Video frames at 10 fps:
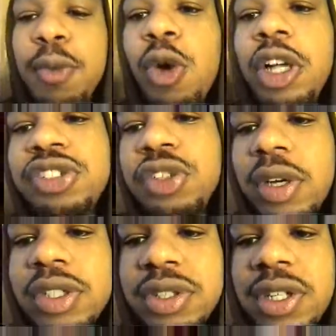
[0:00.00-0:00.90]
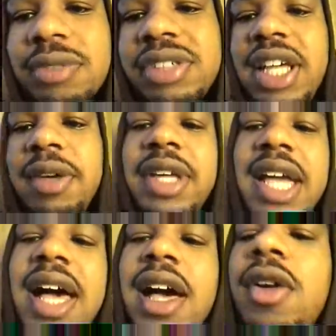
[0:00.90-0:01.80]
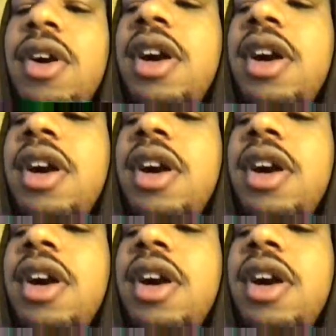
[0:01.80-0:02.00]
one source, you know what I'm saying? We all